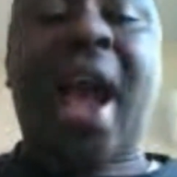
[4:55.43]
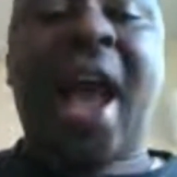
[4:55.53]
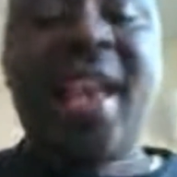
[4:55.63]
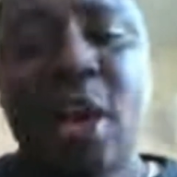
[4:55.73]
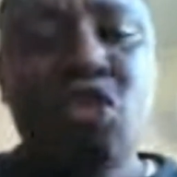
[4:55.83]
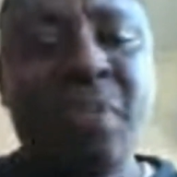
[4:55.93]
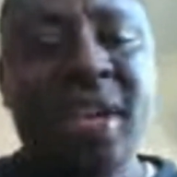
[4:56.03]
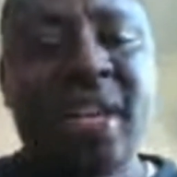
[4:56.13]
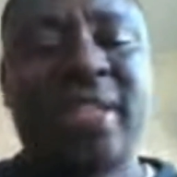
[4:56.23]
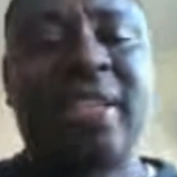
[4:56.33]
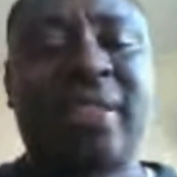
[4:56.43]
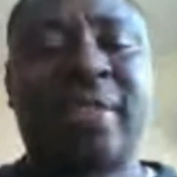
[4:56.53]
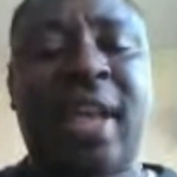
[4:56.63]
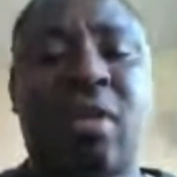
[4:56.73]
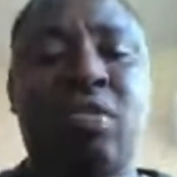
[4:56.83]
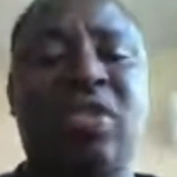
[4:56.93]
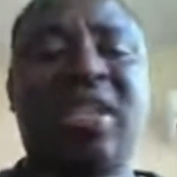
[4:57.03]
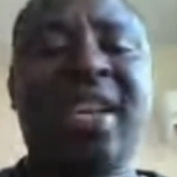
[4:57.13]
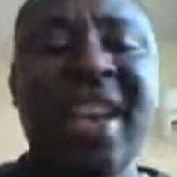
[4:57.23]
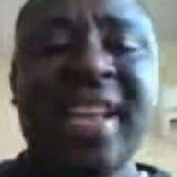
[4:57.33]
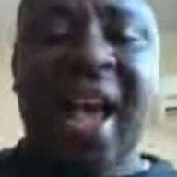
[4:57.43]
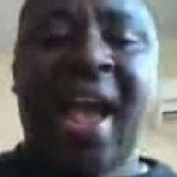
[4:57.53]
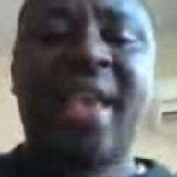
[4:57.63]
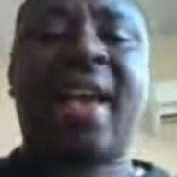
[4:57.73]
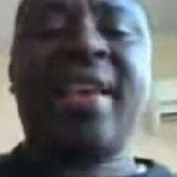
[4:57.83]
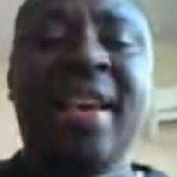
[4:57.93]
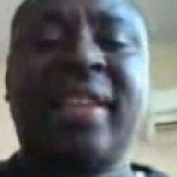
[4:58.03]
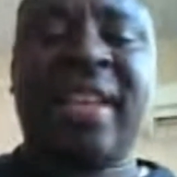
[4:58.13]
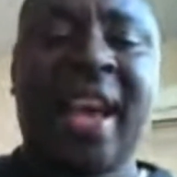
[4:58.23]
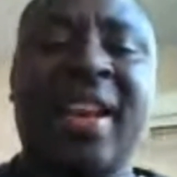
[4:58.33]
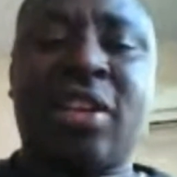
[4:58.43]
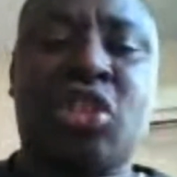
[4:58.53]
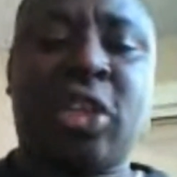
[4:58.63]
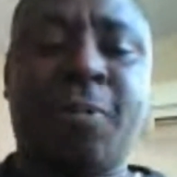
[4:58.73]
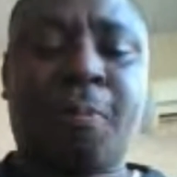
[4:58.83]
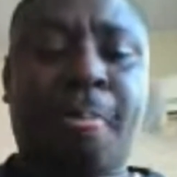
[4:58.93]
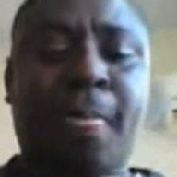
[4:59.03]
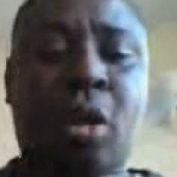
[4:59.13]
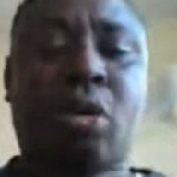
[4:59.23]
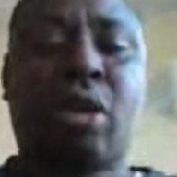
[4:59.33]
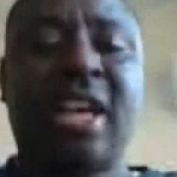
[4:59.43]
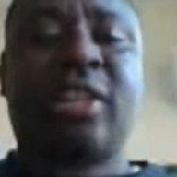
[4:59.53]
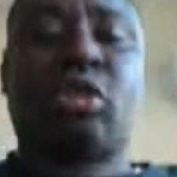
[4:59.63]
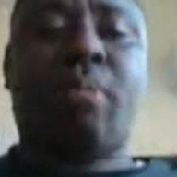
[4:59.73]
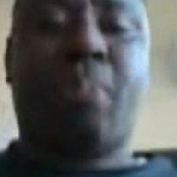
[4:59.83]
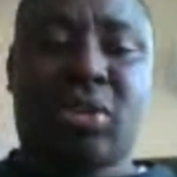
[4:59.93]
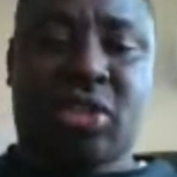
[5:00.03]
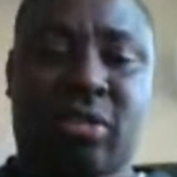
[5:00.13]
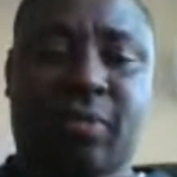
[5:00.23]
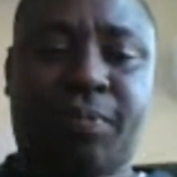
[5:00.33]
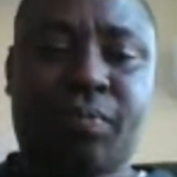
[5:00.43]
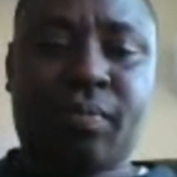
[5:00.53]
Higher humidity tells higher heat energy, heat combustion.